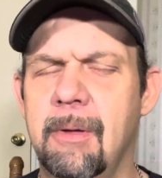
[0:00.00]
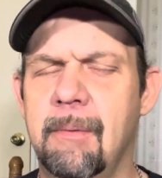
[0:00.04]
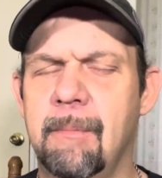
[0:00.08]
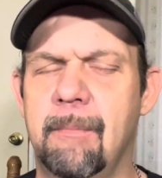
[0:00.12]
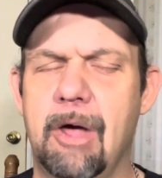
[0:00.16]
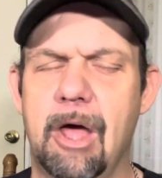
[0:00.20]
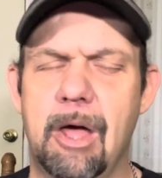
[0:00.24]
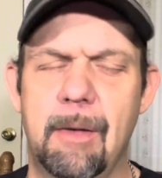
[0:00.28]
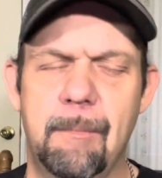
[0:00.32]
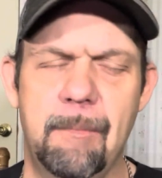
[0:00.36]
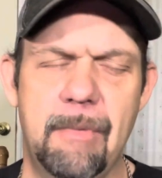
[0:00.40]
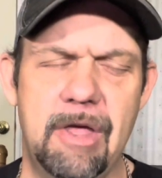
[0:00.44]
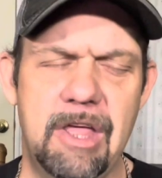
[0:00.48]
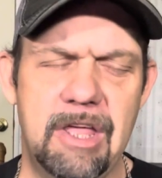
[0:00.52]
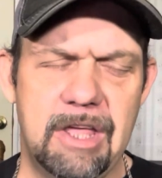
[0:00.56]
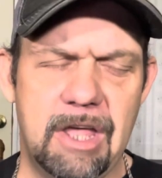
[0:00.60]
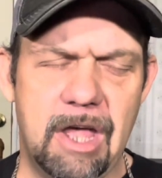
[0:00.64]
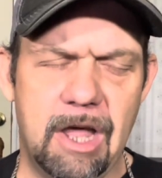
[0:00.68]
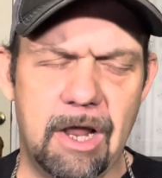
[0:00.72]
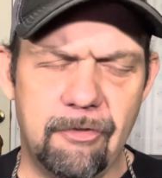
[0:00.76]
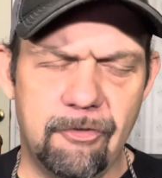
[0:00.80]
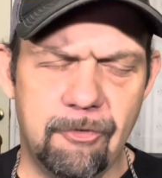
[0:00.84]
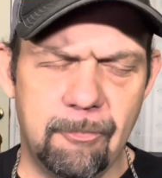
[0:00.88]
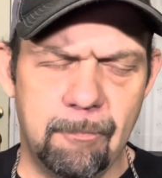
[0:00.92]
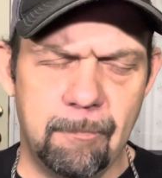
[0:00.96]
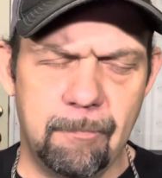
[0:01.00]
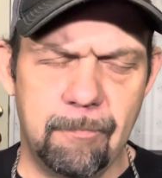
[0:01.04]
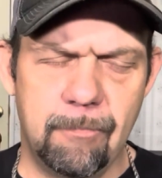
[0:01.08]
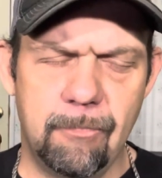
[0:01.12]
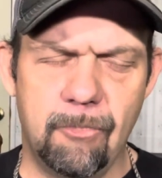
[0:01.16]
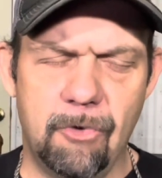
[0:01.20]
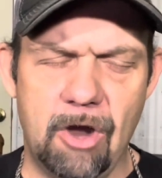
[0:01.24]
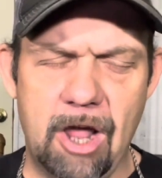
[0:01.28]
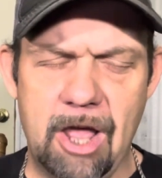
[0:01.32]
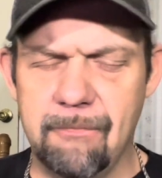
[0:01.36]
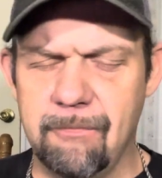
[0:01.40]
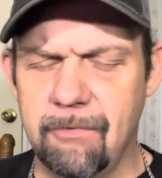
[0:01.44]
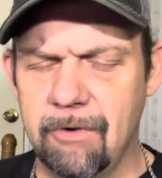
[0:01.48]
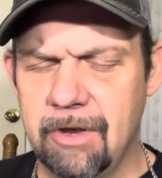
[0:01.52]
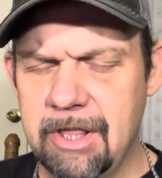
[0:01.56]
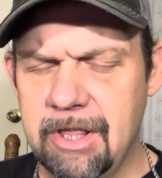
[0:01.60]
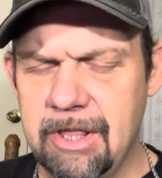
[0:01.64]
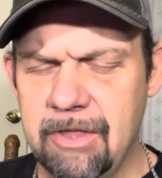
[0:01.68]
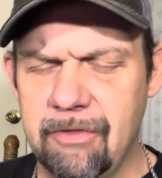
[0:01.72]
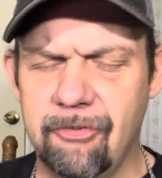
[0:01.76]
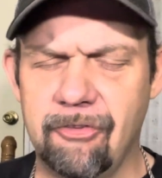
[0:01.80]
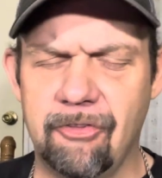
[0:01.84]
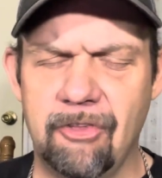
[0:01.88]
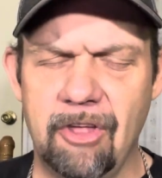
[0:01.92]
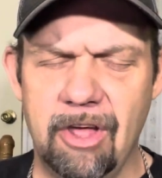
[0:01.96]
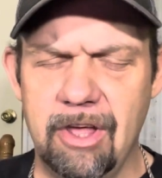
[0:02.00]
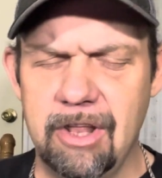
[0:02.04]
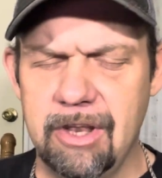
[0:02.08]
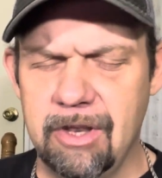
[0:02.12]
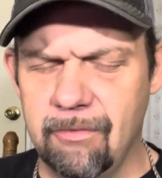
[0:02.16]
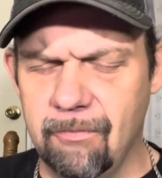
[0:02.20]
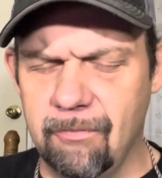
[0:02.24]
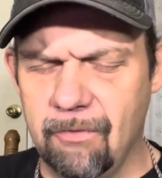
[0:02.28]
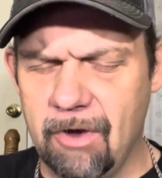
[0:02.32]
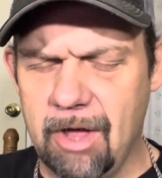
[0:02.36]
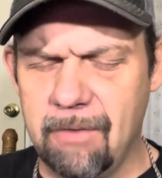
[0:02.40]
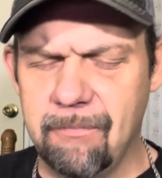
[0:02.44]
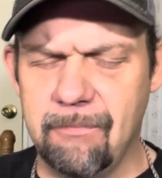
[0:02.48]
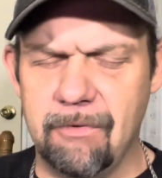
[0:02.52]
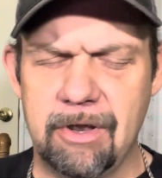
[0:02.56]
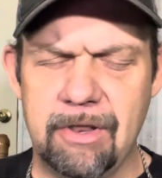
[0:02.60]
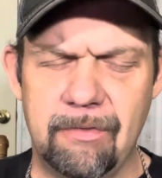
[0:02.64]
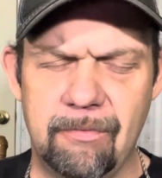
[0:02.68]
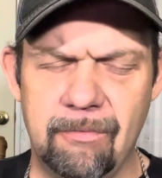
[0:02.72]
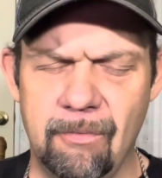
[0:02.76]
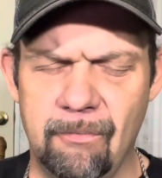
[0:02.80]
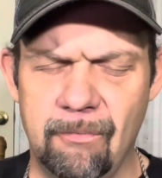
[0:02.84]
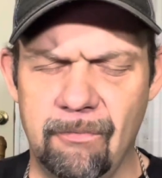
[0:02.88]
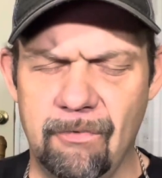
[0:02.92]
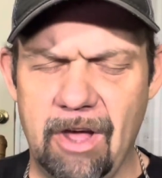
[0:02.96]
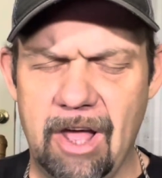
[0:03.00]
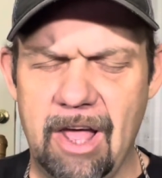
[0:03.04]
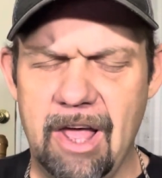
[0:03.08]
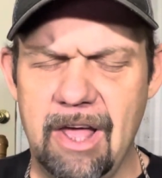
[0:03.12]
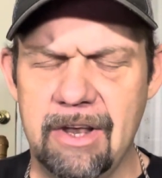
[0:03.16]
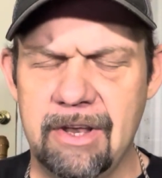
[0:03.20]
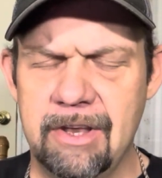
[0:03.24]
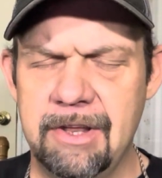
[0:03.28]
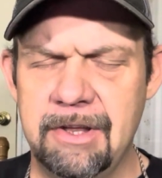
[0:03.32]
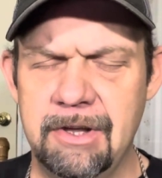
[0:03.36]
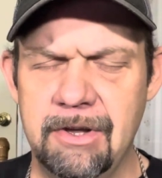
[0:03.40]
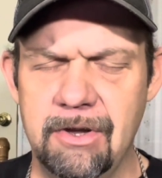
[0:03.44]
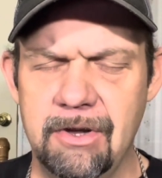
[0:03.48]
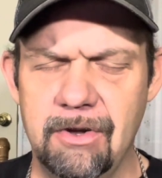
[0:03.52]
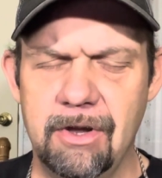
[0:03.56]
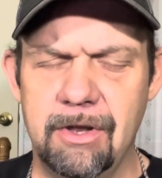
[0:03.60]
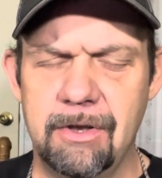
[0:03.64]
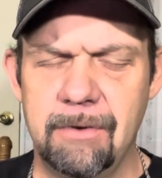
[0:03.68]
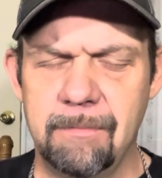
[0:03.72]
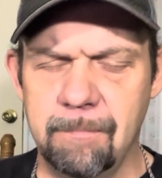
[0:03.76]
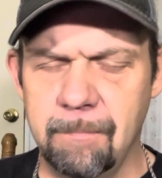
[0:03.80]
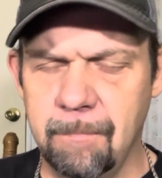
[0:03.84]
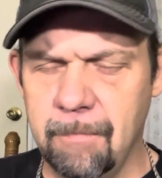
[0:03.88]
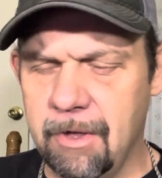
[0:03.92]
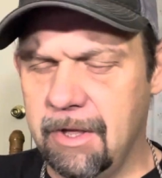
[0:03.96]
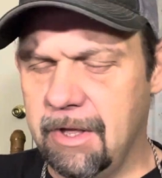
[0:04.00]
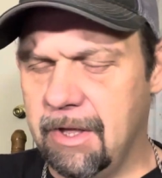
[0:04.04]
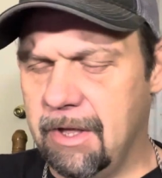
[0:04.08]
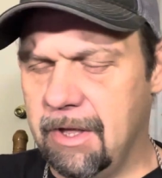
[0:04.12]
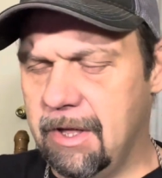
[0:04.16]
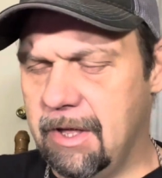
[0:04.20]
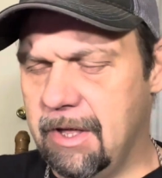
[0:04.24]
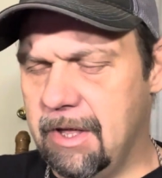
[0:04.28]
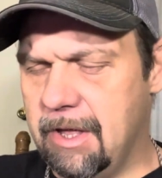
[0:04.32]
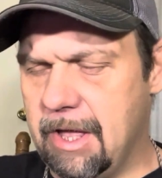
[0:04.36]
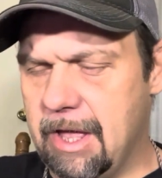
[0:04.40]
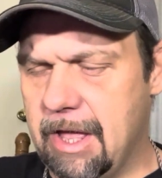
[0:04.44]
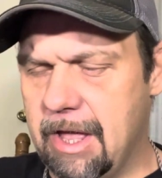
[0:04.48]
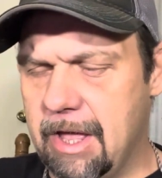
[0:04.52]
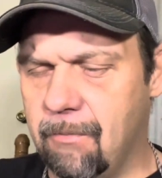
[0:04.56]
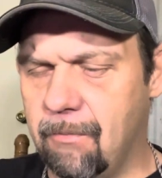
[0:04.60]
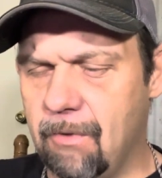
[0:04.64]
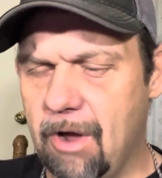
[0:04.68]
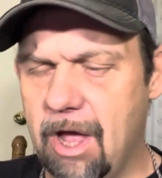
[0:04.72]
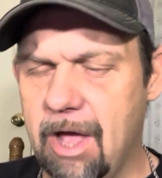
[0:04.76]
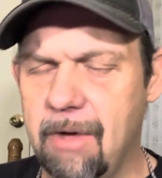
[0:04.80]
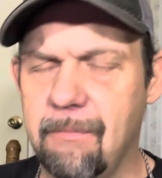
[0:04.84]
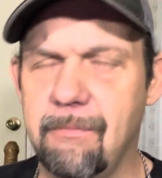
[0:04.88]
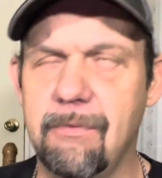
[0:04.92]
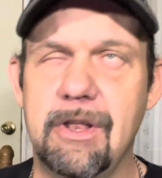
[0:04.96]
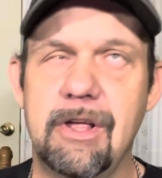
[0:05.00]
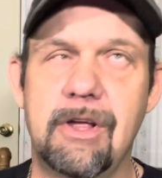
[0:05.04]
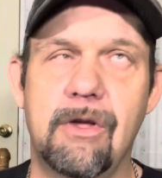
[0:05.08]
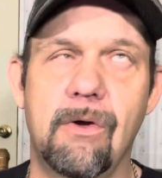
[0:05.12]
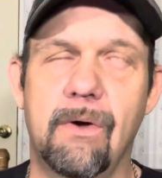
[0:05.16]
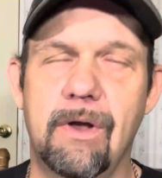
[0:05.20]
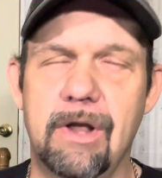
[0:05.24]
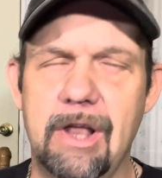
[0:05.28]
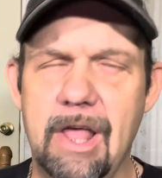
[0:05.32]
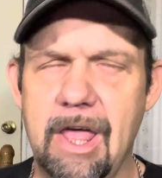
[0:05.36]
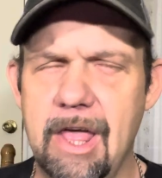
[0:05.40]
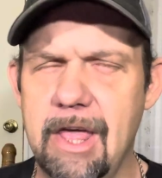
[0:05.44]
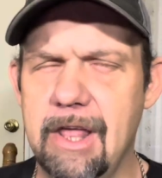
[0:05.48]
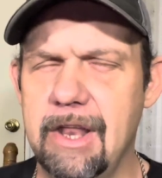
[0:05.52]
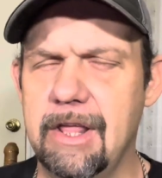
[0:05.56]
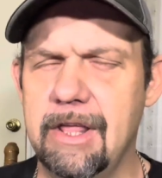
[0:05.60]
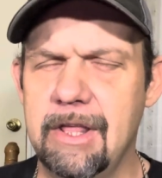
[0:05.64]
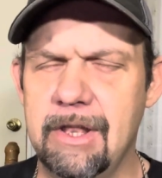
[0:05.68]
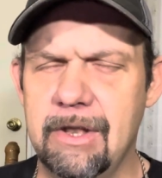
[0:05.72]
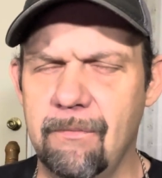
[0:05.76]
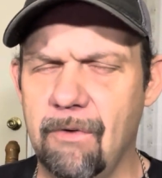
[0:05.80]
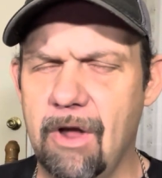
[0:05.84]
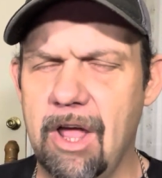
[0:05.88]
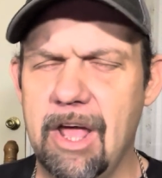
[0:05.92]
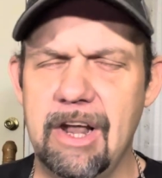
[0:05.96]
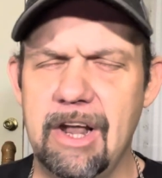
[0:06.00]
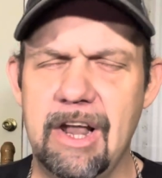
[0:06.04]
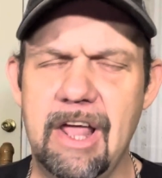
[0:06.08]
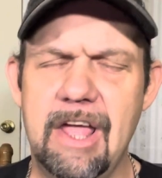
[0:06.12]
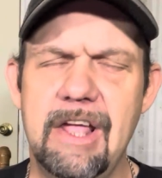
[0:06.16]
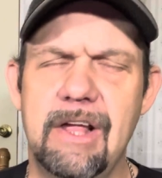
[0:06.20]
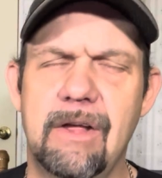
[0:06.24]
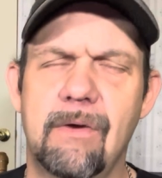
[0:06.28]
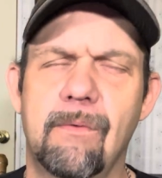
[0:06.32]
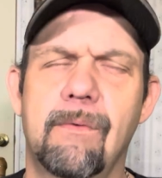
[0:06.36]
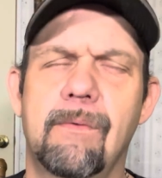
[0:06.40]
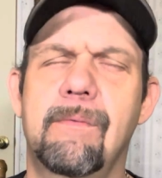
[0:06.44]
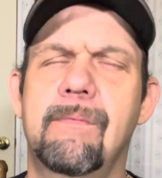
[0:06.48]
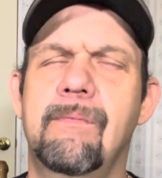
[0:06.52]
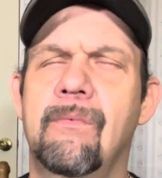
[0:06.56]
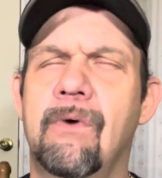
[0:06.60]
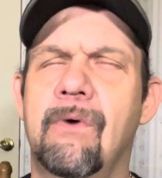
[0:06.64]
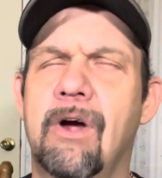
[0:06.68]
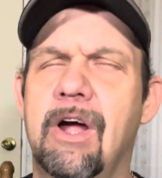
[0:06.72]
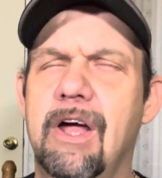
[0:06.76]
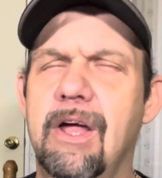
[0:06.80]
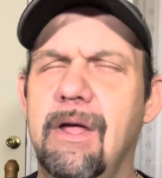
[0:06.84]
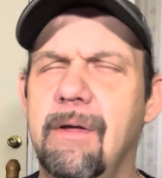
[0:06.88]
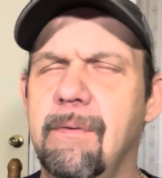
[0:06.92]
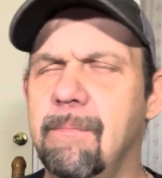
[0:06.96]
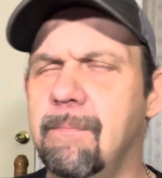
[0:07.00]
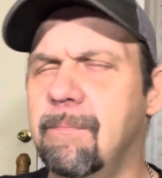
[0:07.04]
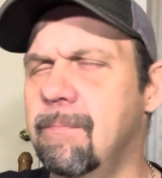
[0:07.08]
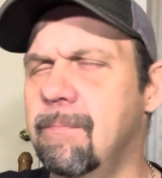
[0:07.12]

But me, I just rightfully study and rightfully dividing here and rightfully going at it in the right angle, right?